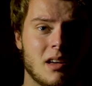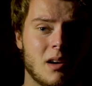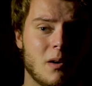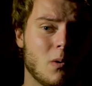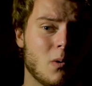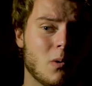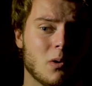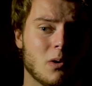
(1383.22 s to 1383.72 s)

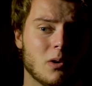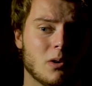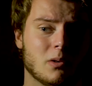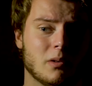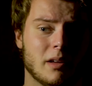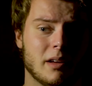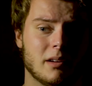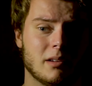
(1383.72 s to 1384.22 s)
or
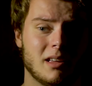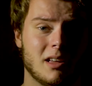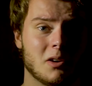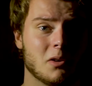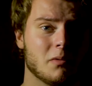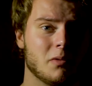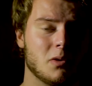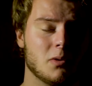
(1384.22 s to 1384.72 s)
like
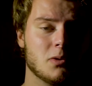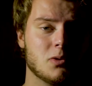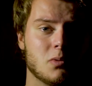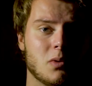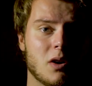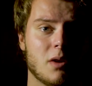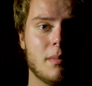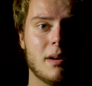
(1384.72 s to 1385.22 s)
interviews
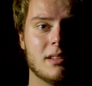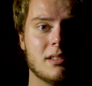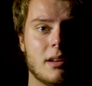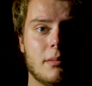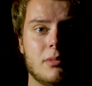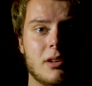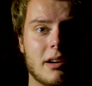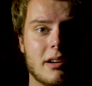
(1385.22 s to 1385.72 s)
where my
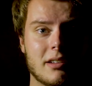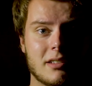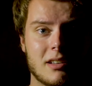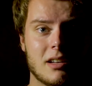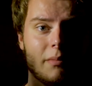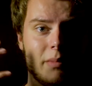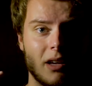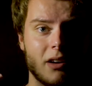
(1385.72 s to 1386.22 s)
subject is
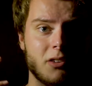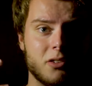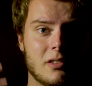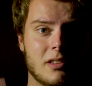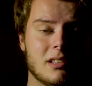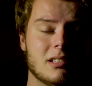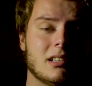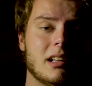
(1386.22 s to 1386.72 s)
going to be under
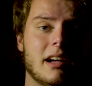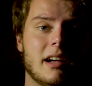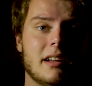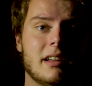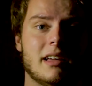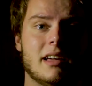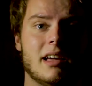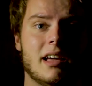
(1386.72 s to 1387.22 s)
this light,